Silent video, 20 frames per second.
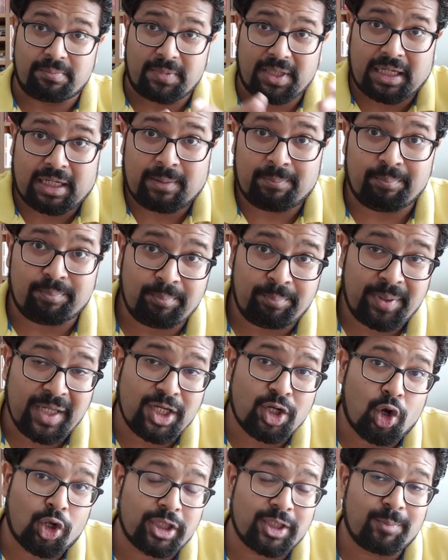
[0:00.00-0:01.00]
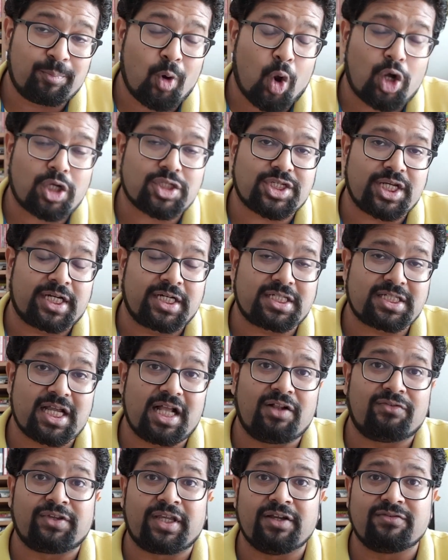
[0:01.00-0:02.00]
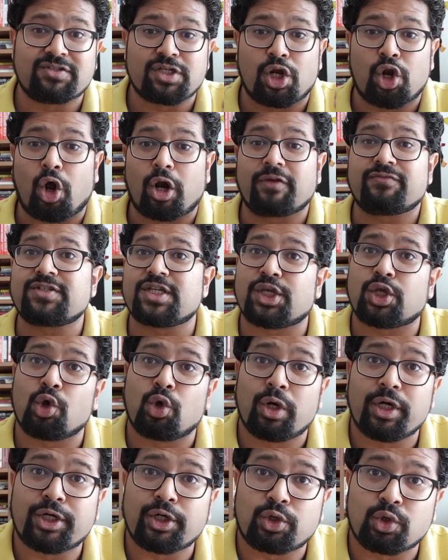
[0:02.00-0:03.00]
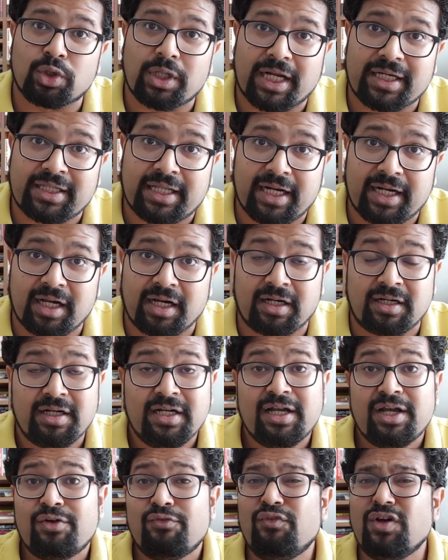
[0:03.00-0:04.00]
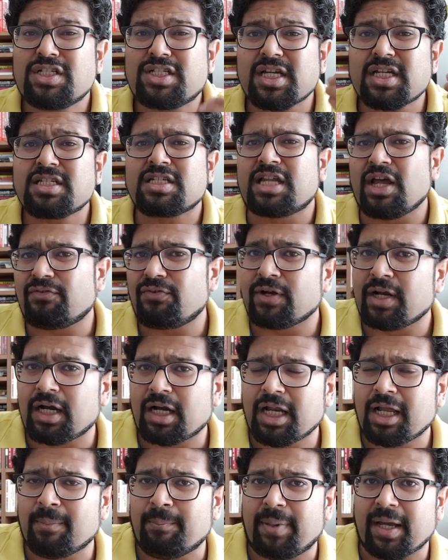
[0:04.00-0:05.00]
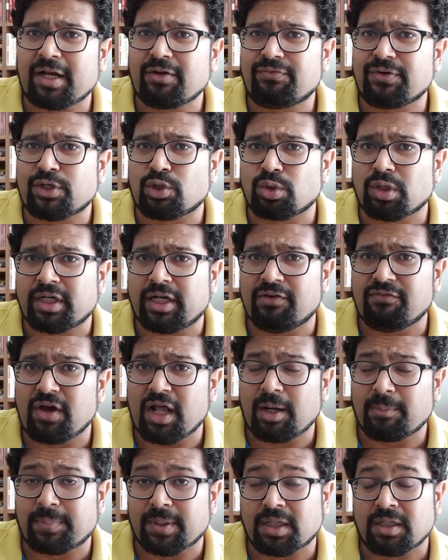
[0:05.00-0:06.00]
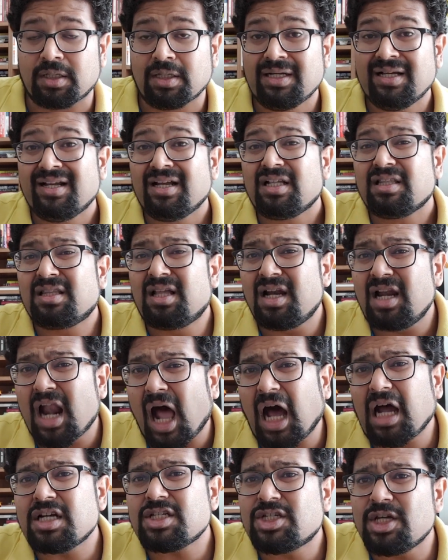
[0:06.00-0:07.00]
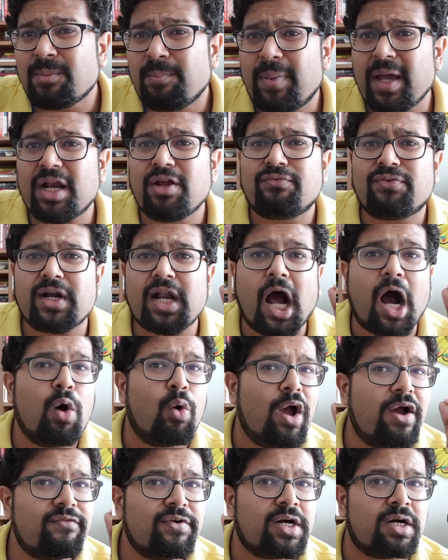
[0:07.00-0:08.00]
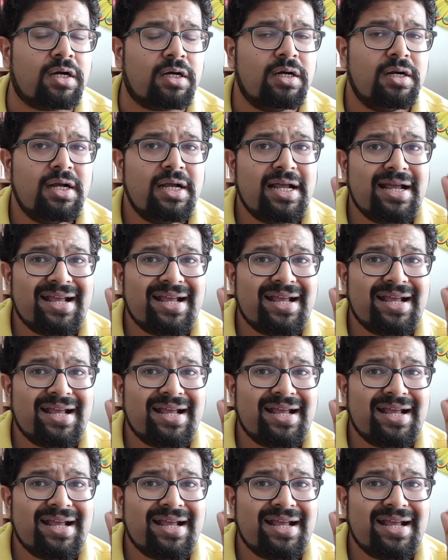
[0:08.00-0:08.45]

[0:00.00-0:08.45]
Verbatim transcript: Uh, being on the blockchain itself gives a lot of security to that data, which is definitely a benefit to the developer. The larger benefit, however,